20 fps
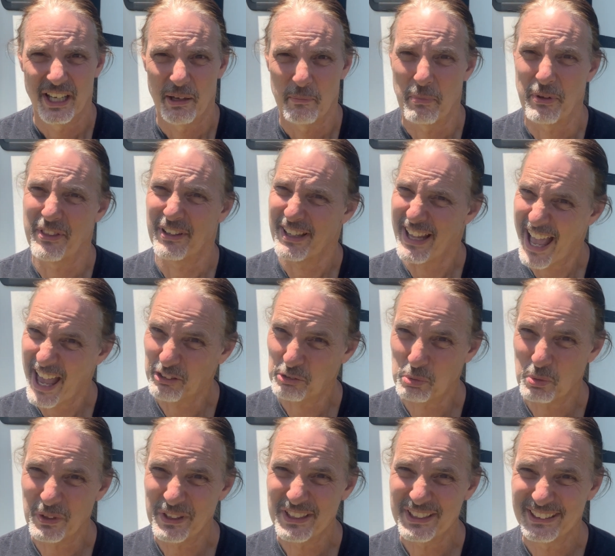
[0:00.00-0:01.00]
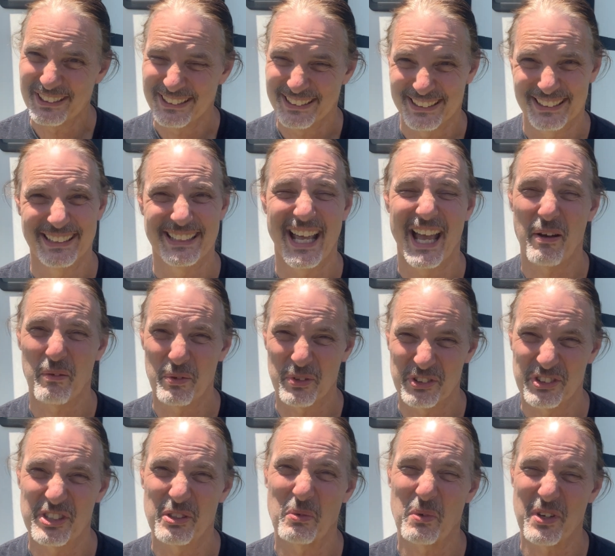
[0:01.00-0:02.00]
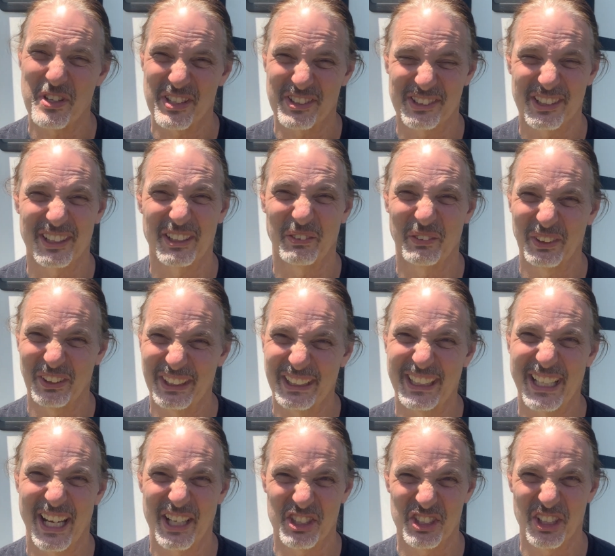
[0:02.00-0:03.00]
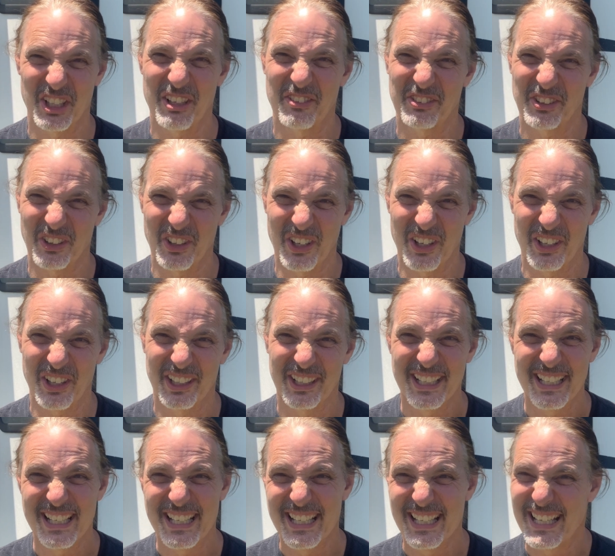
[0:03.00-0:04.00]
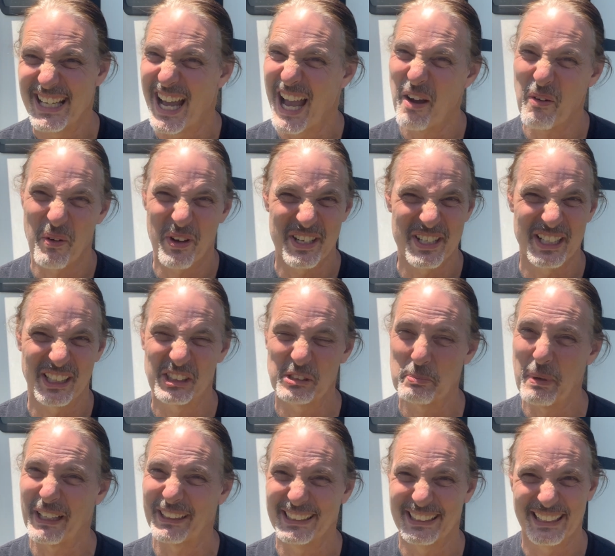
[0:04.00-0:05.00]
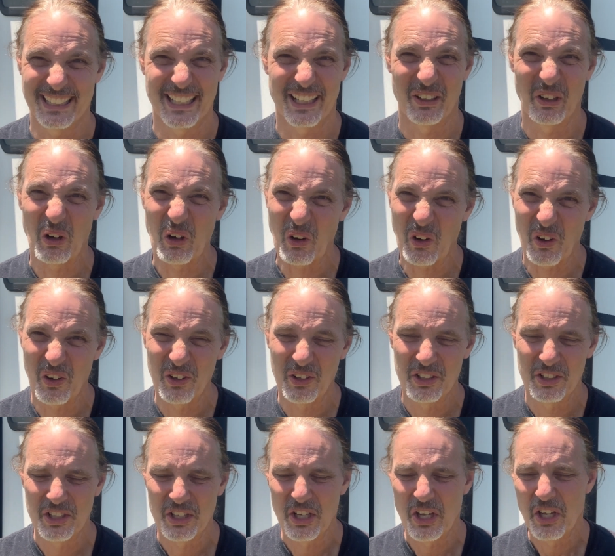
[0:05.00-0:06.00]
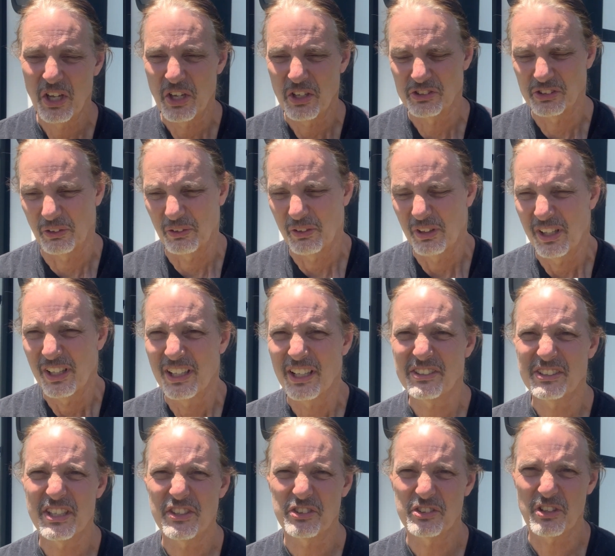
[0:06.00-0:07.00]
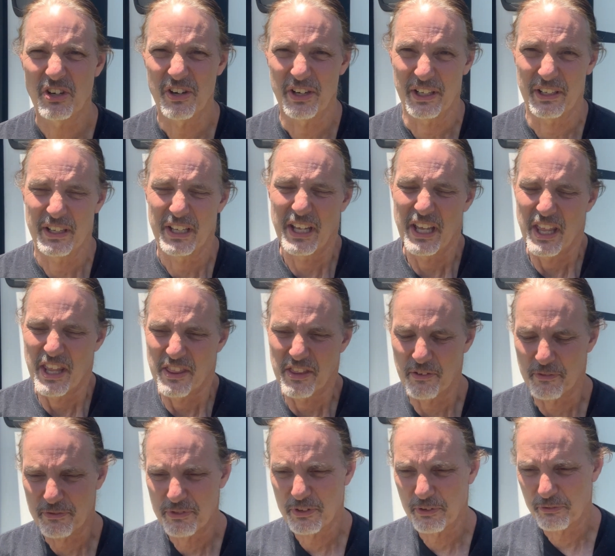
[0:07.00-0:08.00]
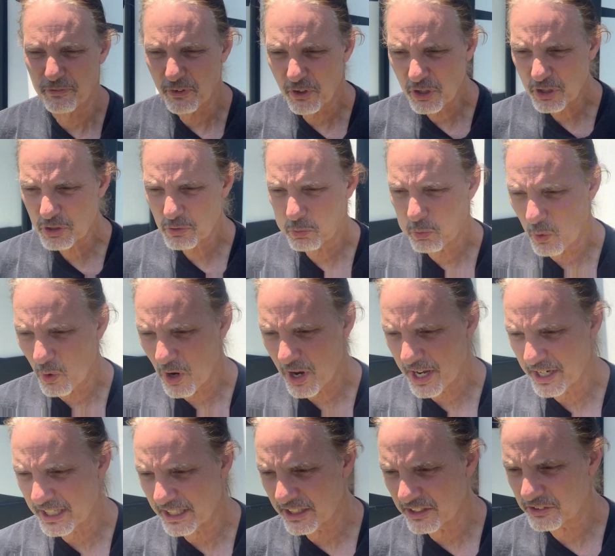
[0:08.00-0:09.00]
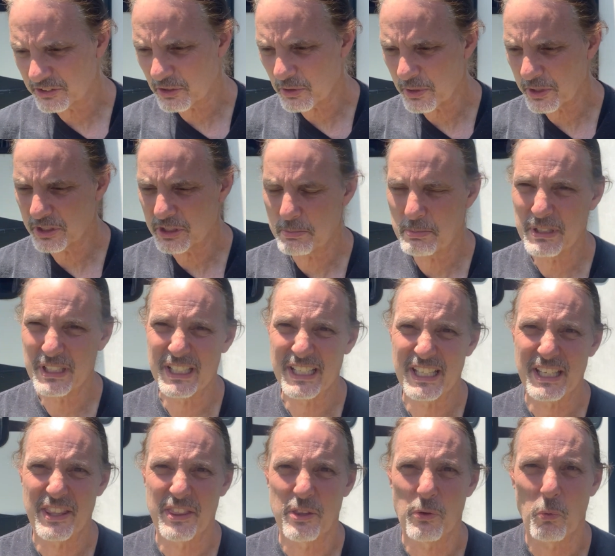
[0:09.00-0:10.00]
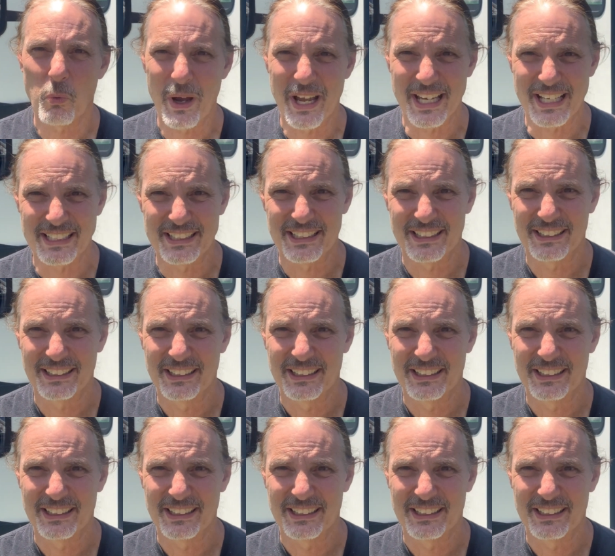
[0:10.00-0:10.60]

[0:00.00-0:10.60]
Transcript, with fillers: But the last one, that one's the one that's going to really catch you off guard. I wasn't expecting it at all. So let's get started. The, the first one is going to be the weight.